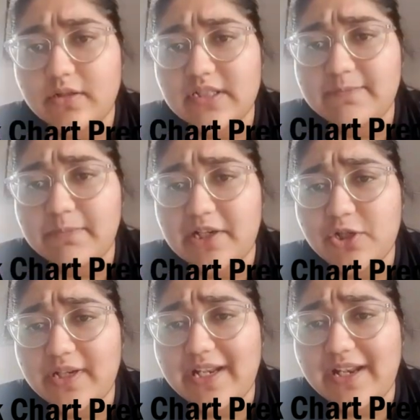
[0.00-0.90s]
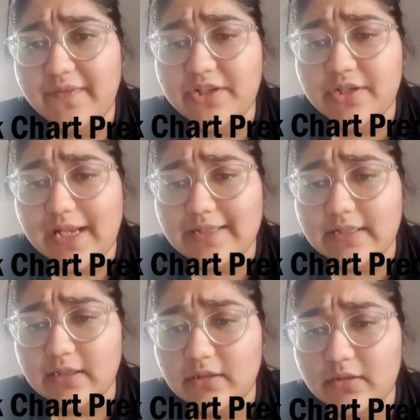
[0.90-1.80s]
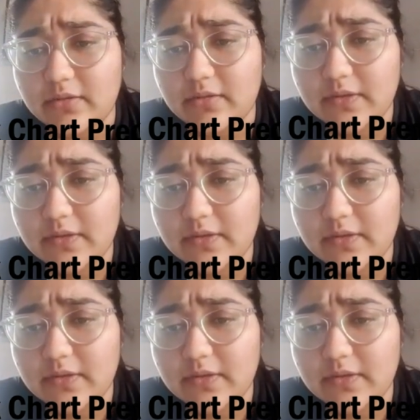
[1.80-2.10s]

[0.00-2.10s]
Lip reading: spiritual elevation as in?